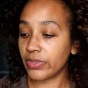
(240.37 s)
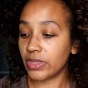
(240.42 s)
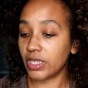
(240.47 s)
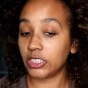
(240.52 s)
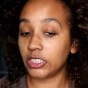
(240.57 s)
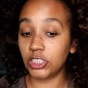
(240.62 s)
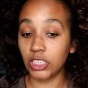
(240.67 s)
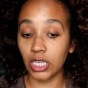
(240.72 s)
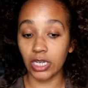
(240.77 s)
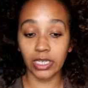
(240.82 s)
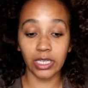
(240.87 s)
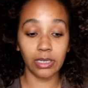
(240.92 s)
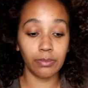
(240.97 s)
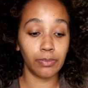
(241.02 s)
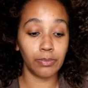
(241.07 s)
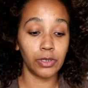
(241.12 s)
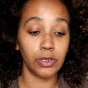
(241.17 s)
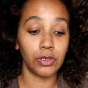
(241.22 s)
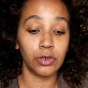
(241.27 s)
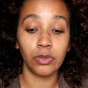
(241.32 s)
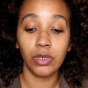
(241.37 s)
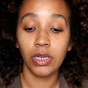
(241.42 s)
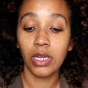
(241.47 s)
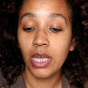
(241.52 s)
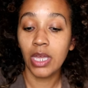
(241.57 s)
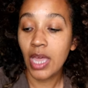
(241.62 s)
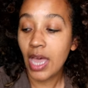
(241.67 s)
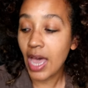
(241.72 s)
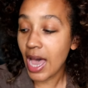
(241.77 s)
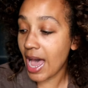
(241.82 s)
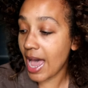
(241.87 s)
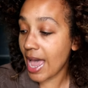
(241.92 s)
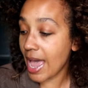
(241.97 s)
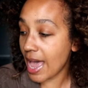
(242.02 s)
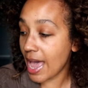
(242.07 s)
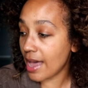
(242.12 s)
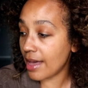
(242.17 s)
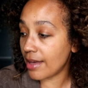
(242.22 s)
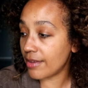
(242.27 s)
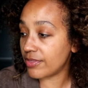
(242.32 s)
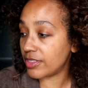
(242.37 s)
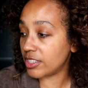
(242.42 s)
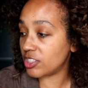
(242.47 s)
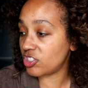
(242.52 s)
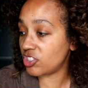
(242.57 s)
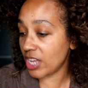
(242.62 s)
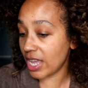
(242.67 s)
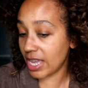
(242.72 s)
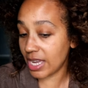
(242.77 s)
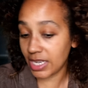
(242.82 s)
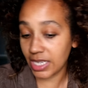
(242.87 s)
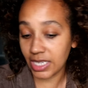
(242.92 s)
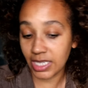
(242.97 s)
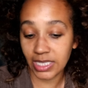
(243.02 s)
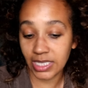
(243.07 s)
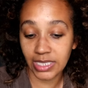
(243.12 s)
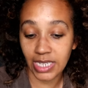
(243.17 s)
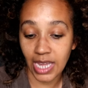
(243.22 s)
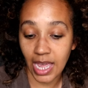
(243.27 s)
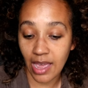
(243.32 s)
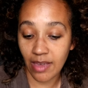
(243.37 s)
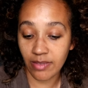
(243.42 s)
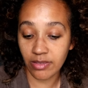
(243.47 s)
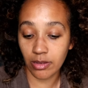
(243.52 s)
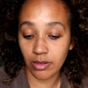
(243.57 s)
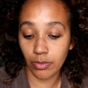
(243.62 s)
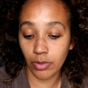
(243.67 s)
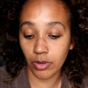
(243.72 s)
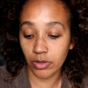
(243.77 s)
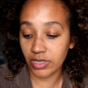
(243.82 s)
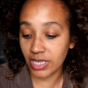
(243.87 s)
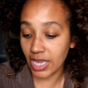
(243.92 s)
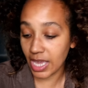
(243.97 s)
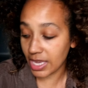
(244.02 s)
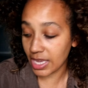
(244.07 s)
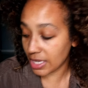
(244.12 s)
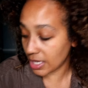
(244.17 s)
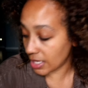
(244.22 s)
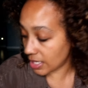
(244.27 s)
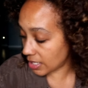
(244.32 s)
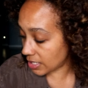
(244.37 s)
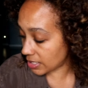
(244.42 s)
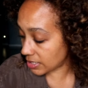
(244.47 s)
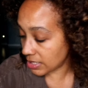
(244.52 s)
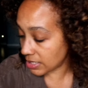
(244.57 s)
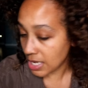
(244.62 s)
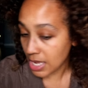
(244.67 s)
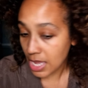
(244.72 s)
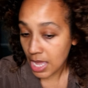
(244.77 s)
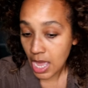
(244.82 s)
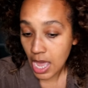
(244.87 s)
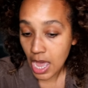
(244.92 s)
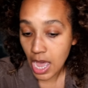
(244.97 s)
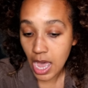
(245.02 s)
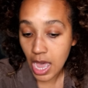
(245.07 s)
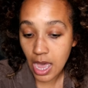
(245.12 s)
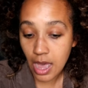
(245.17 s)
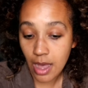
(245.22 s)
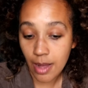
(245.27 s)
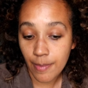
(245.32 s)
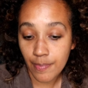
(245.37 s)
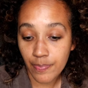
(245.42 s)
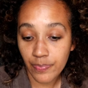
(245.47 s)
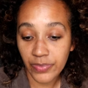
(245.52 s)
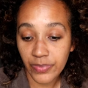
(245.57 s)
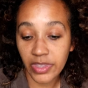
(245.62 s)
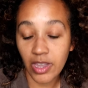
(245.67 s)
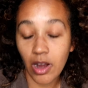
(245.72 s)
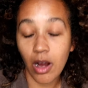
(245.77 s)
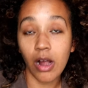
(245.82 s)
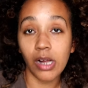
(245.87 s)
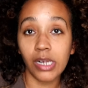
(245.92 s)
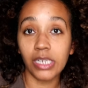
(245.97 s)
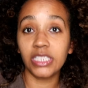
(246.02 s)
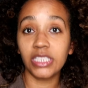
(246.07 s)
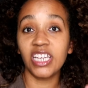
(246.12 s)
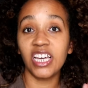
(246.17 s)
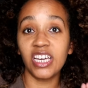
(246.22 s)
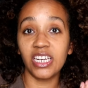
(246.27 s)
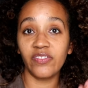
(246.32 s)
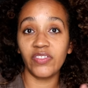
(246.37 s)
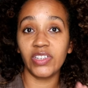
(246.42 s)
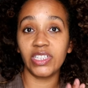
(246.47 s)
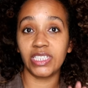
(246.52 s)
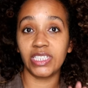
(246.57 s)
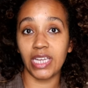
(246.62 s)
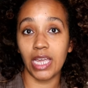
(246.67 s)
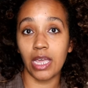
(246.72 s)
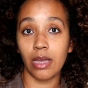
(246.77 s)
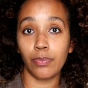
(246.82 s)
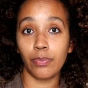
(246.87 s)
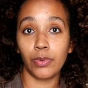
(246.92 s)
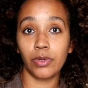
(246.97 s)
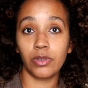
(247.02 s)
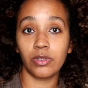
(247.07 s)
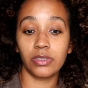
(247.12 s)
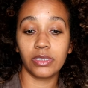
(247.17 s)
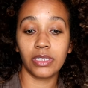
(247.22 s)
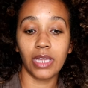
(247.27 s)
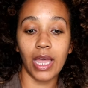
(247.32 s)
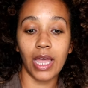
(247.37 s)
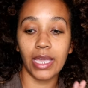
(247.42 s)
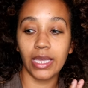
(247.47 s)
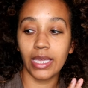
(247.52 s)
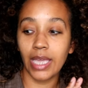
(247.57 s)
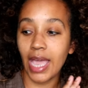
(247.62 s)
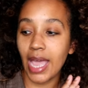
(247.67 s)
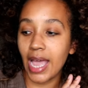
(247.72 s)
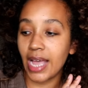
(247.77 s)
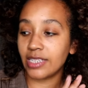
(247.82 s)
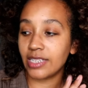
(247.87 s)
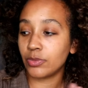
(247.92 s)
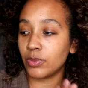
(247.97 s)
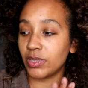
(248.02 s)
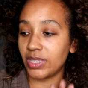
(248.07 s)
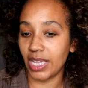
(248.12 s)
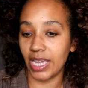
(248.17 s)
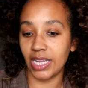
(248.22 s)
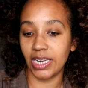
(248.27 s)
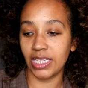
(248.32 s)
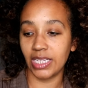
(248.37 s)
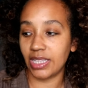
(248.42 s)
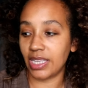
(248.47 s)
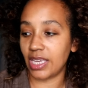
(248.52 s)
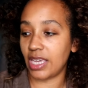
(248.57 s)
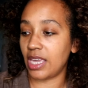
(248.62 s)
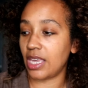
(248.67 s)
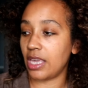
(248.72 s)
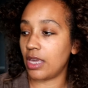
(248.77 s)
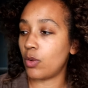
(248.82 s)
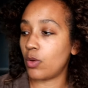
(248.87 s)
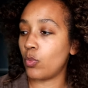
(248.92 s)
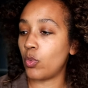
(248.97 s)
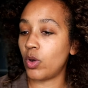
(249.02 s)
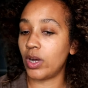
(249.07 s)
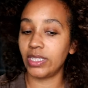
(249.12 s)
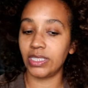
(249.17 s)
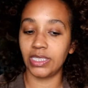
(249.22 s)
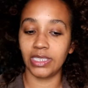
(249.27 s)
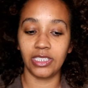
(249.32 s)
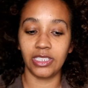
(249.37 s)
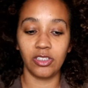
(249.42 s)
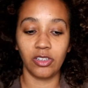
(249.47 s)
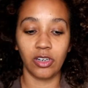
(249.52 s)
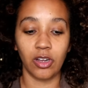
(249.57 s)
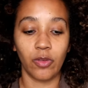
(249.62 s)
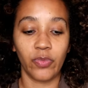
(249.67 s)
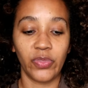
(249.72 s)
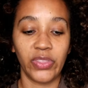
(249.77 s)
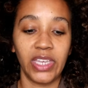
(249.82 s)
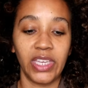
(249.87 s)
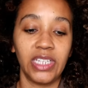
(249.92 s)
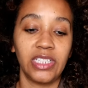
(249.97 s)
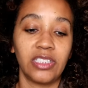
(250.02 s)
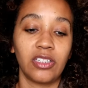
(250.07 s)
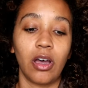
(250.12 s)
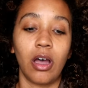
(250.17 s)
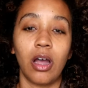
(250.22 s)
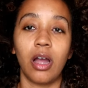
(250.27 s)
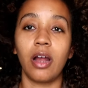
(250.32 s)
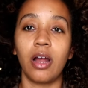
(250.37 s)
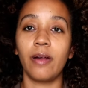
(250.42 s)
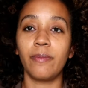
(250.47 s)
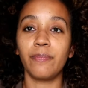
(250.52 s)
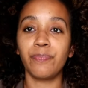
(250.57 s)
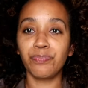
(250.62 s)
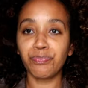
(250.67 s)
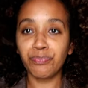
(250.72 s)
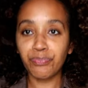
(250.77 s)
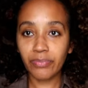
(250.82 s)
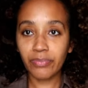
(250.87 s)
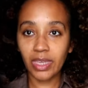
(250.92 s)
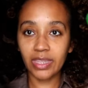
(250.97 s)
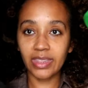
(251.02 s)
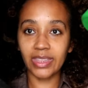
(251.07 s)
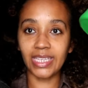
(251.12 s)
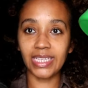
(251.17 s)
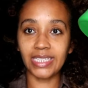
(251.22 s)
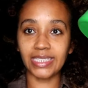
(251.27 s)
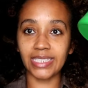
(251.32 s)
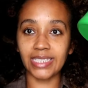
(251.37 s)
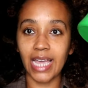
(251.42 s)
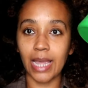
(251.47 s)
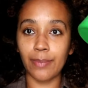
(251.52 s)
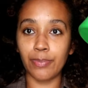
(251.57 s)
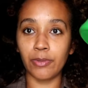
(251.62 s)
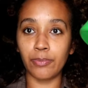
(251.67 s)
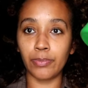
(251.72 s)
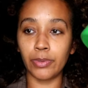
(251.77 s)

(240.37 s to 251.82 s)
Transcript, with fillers: the chunky boot, I have the Jadons, I have some Bottegas. Um, there are a ton of examples, like as with anything, once, you know, these are these type of